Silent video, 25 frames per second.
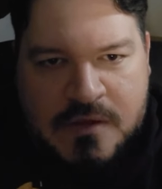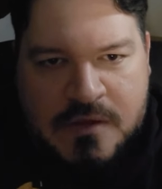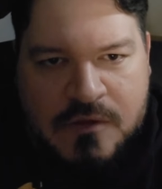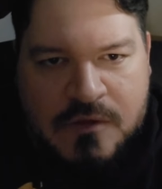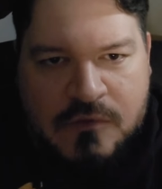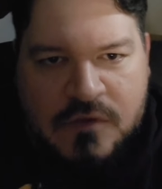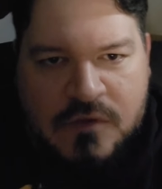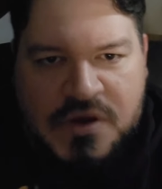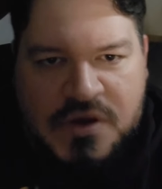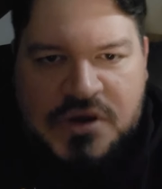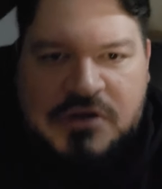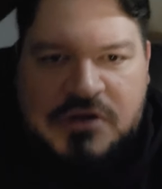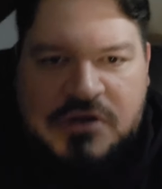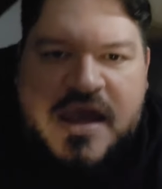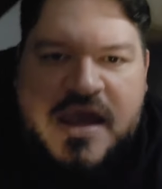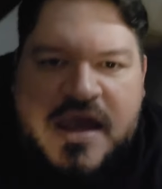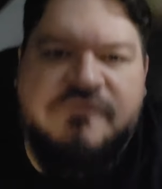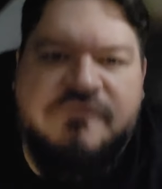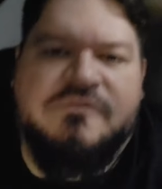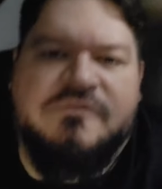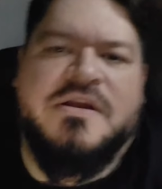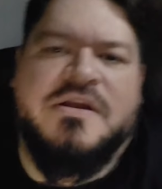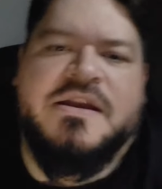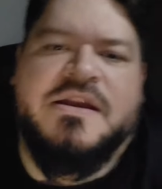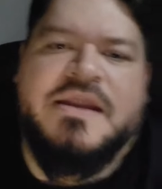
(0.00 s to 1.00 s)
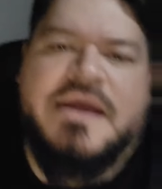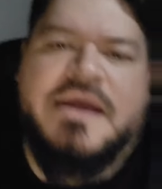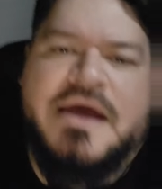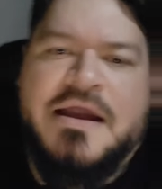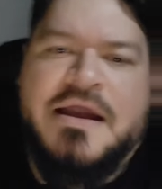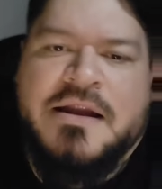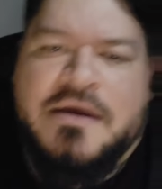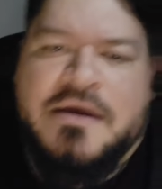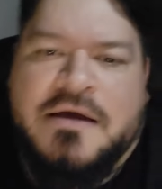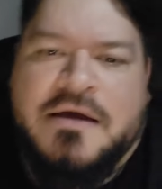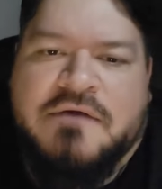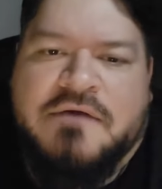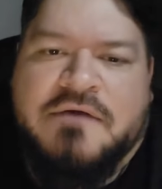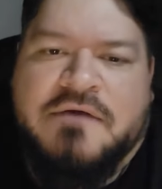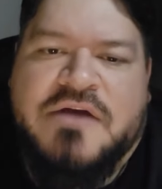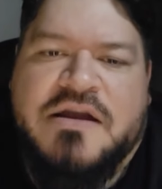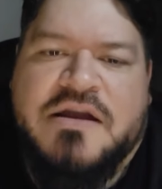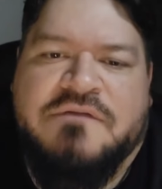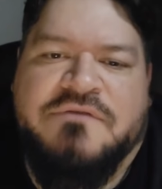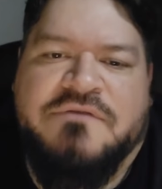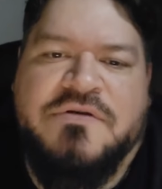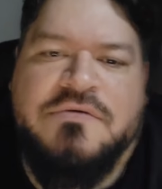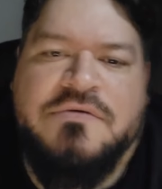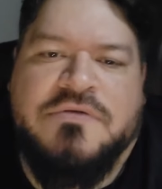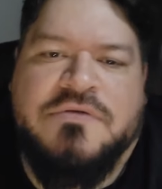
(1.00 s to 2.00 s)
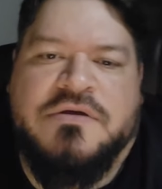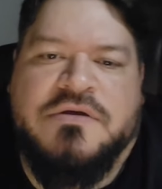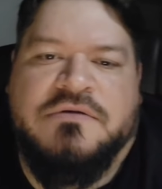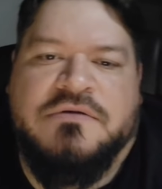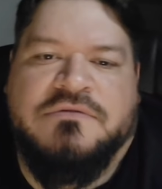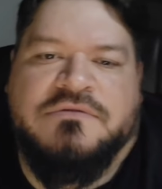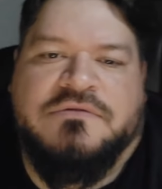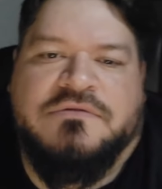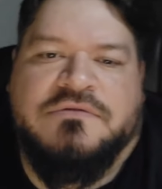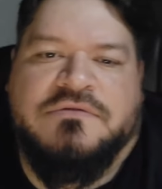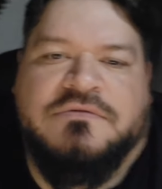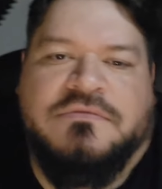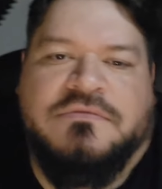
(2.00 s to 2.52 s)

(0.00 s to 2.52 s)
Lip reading: What do you have for Indiana? I've got a few things.